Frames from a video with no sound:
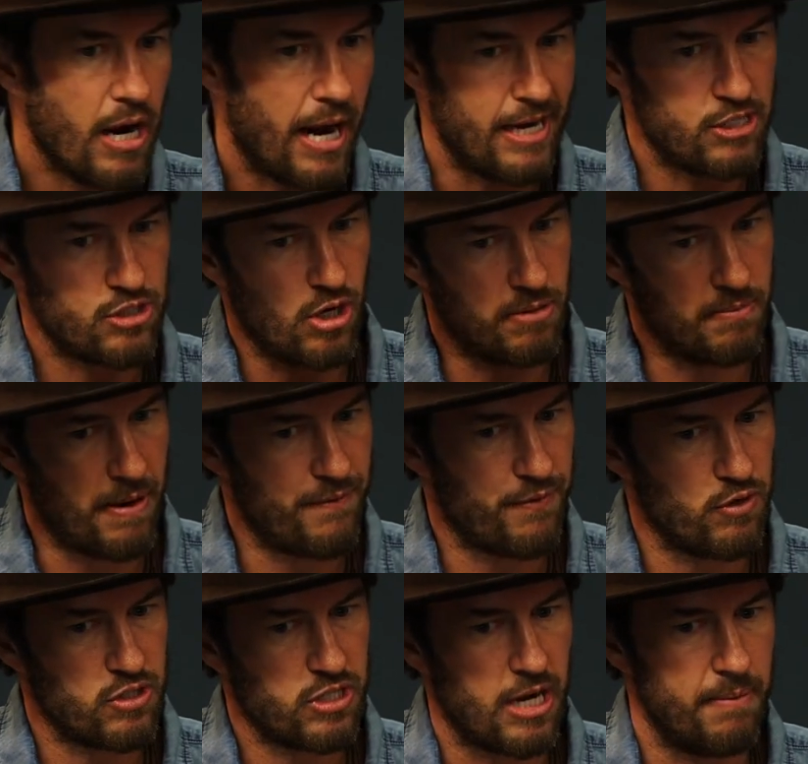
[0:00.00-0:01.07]
I started my
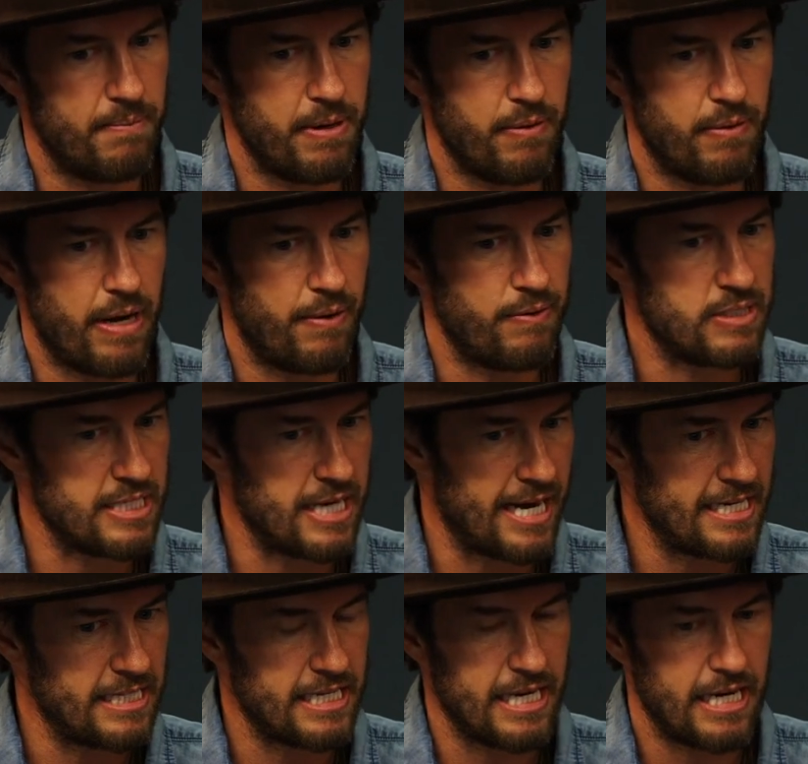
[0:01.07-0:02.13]
first company when I was
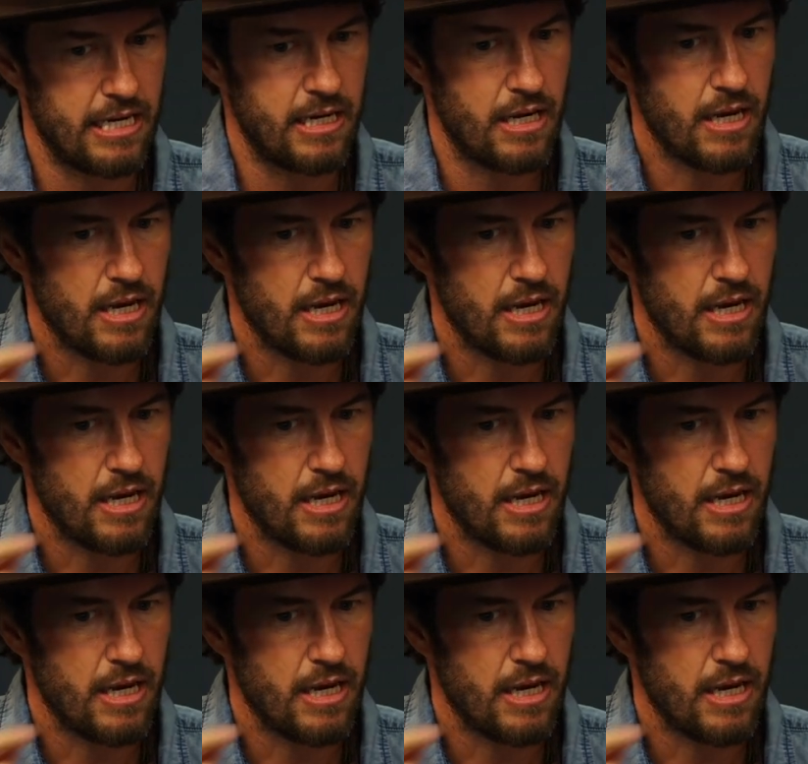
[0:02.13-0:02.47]
19.